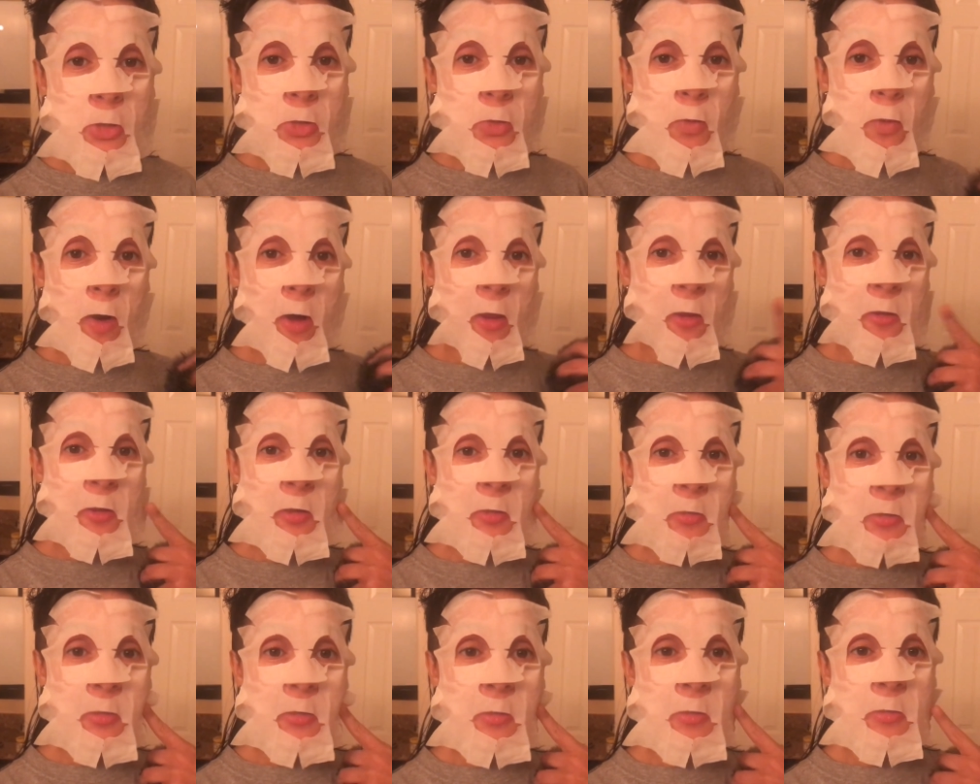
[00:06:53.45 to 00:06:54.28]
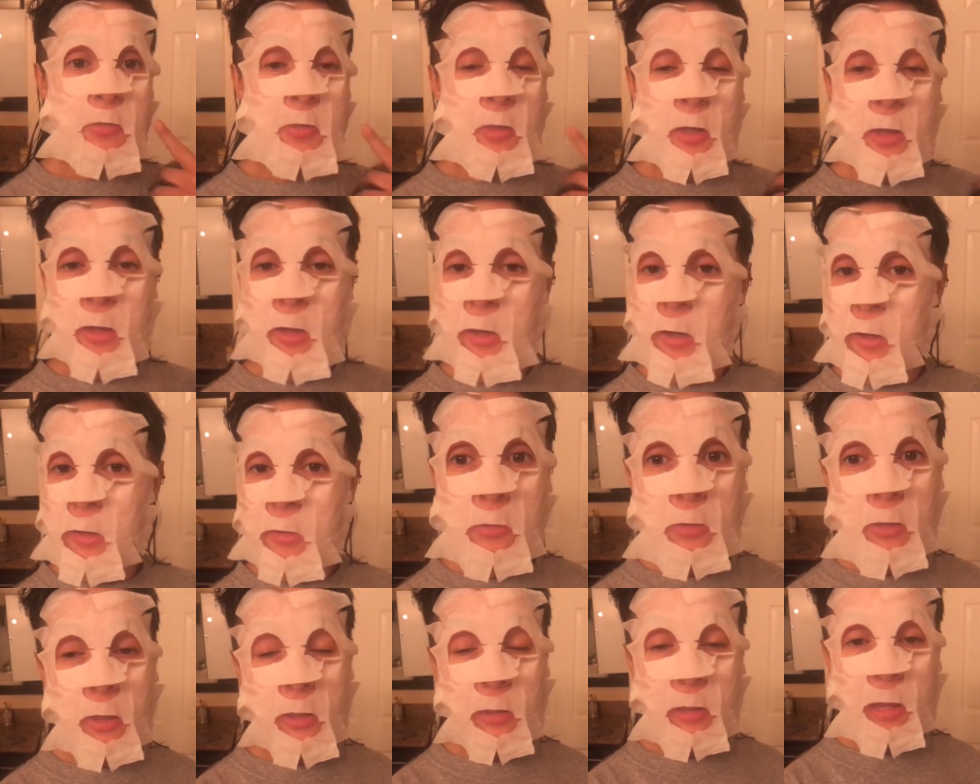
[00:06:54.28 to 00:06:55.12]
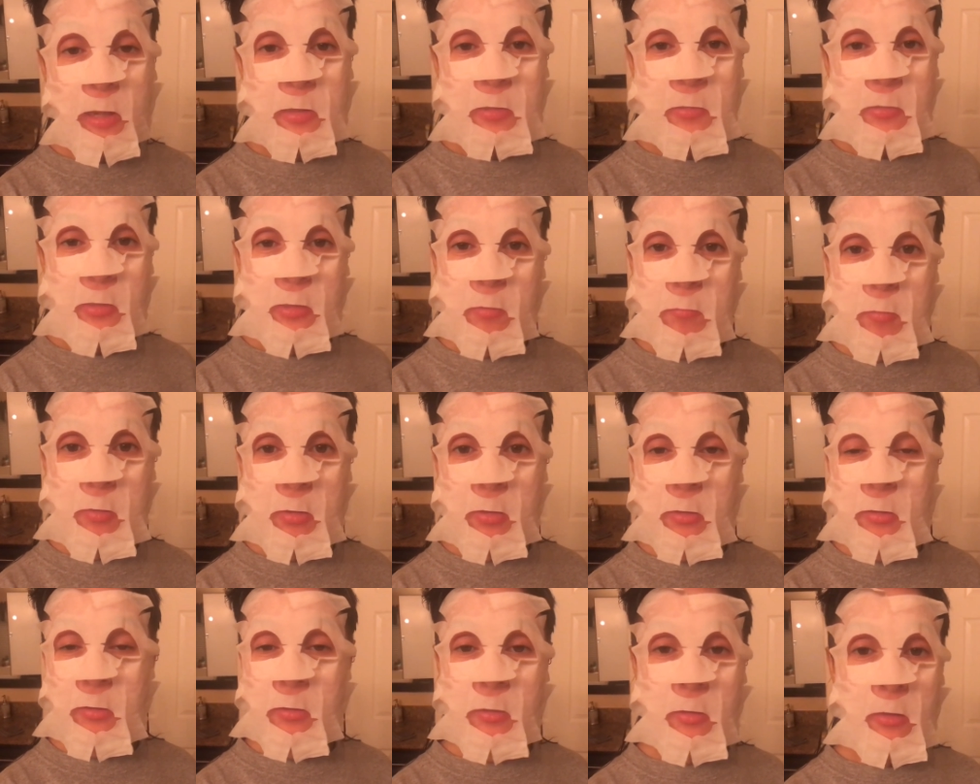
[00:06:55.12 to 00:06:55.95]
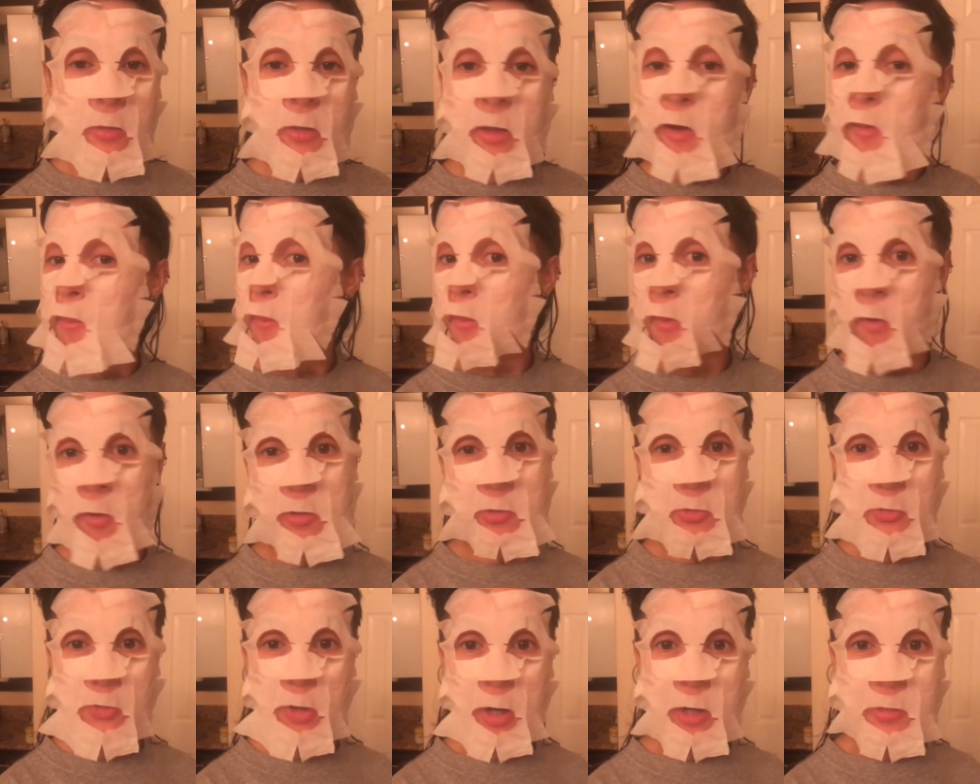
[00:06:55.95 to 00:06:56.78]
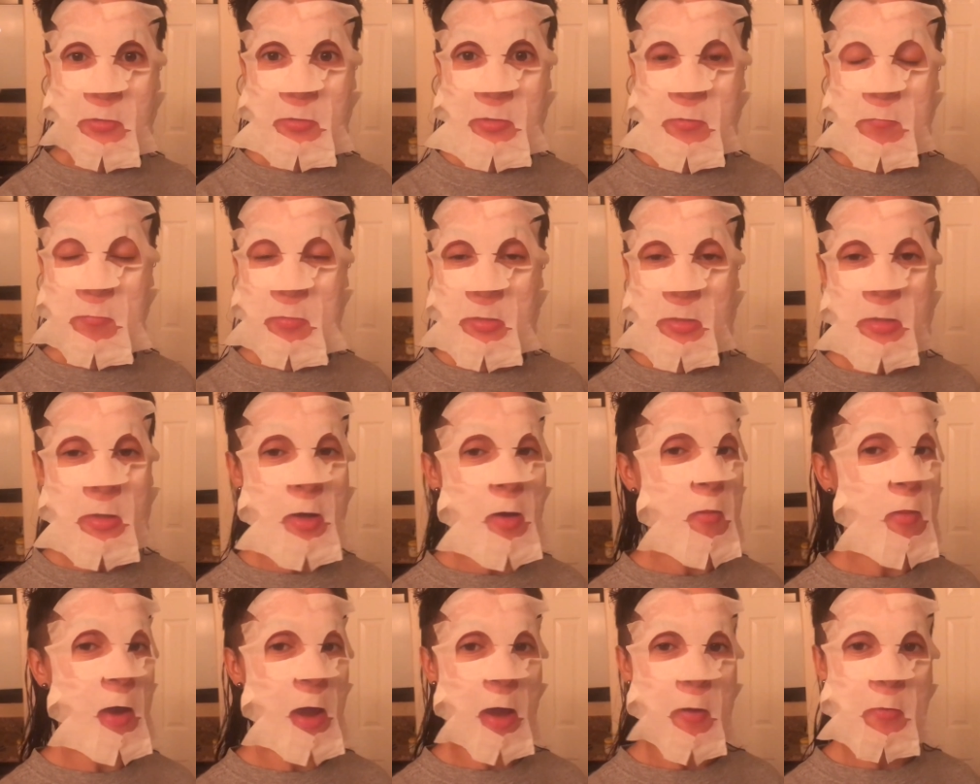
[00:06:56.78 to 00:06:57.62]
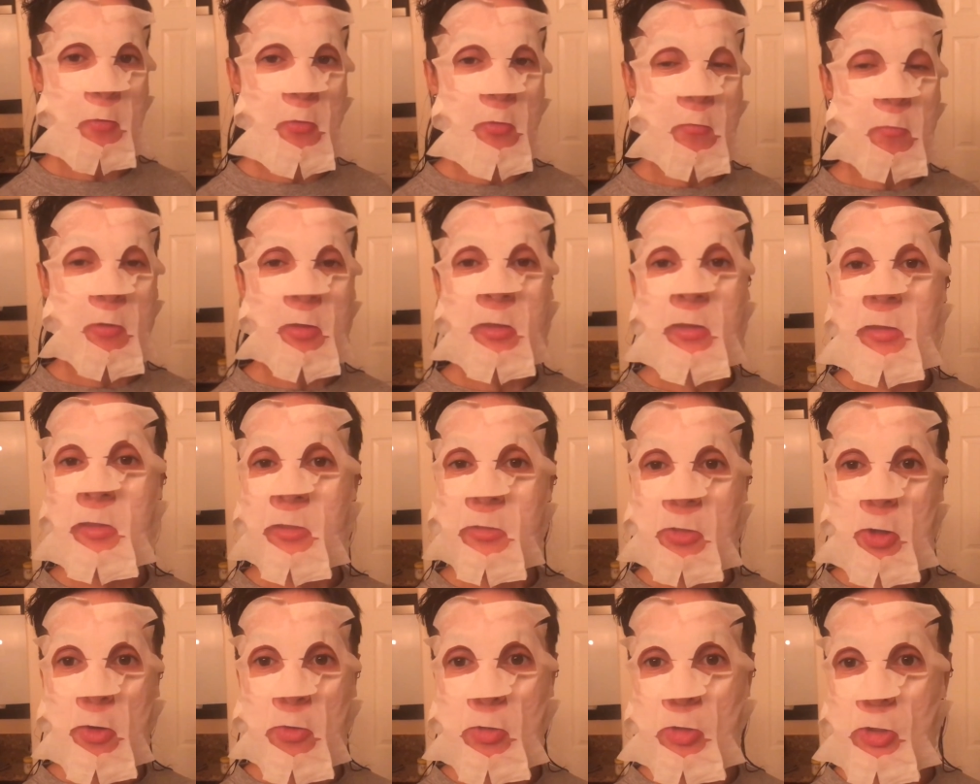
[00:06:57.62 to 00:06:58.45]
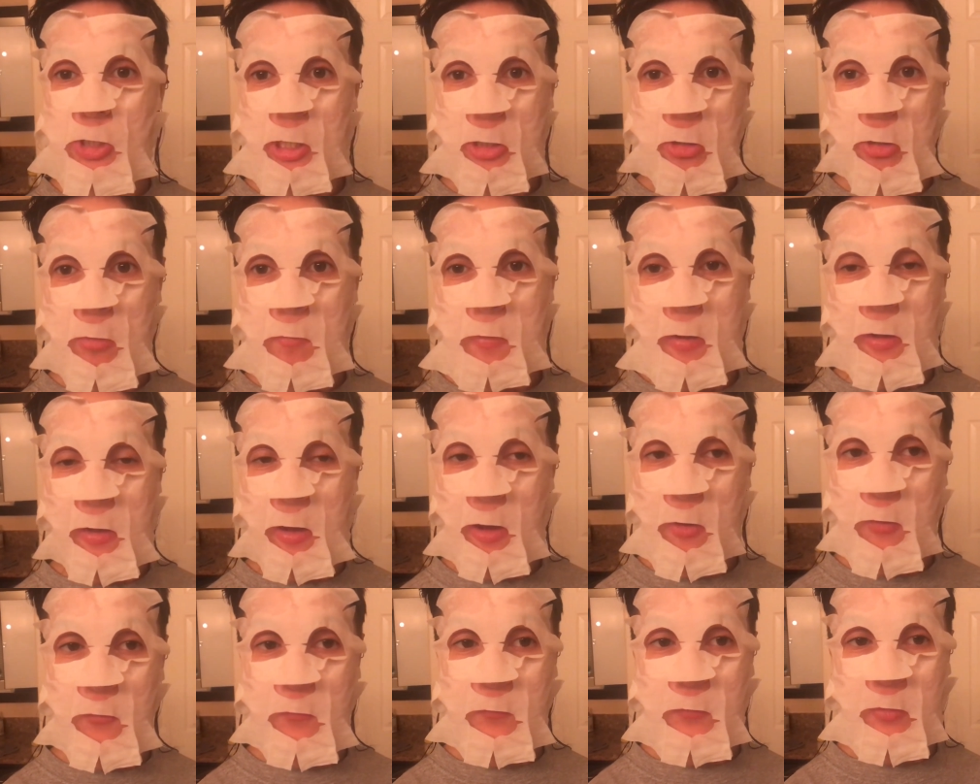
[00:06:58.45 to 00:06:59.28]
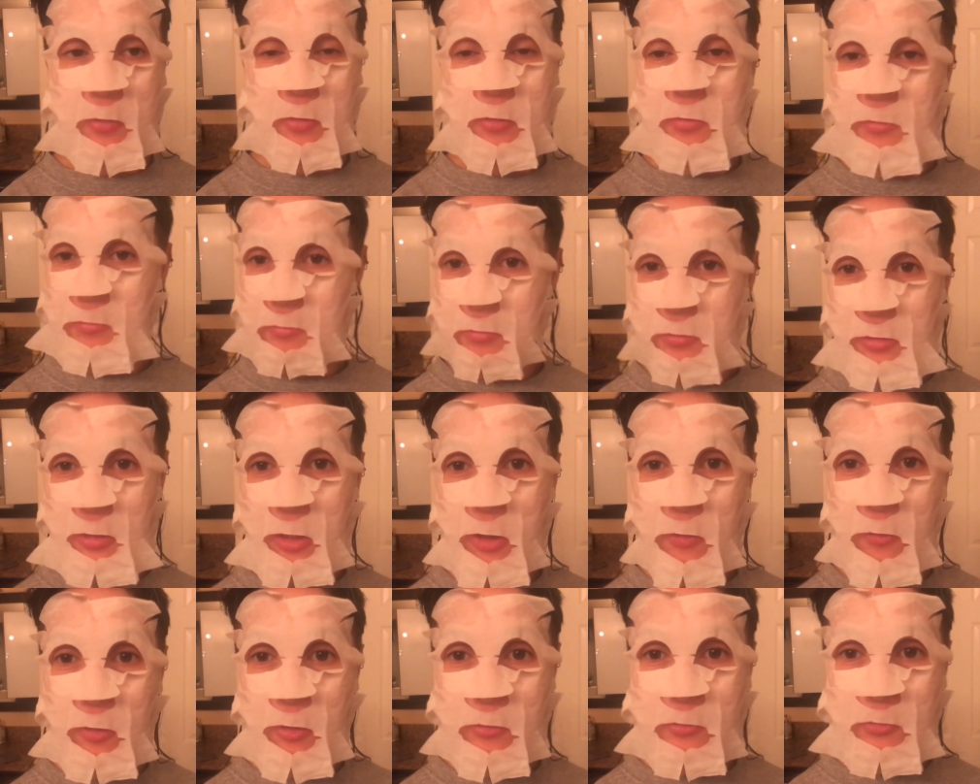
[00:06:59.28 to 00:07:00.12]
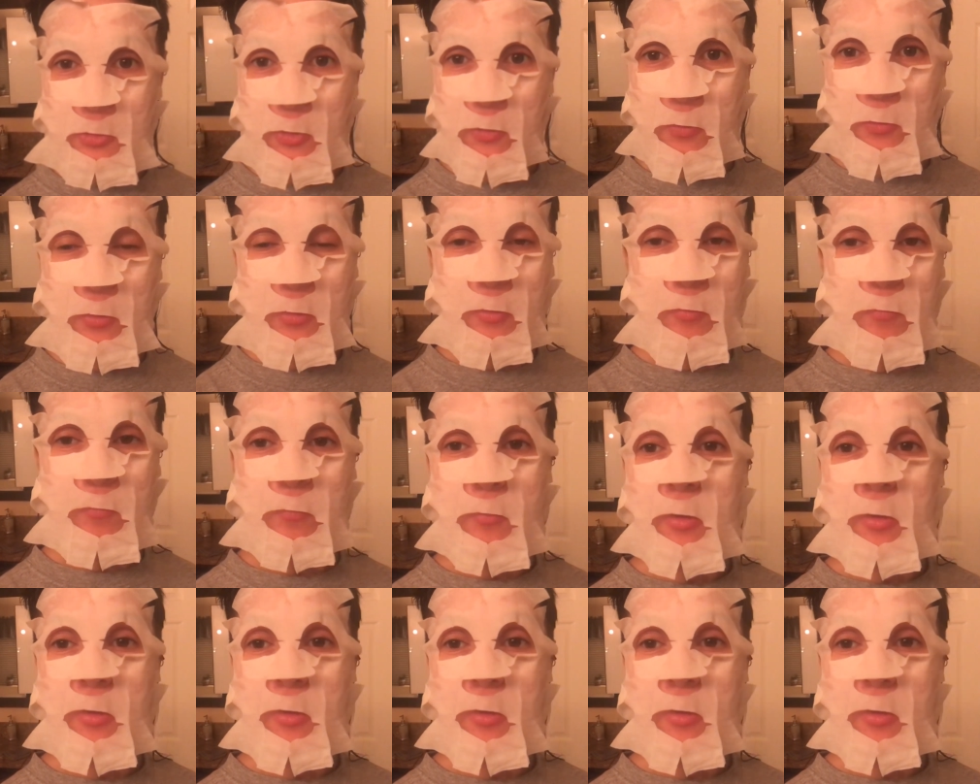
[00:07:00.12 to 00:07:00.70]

So while this is cleansing me, moisturizing me, pampering me, let's go check on my outfit and see how that's going.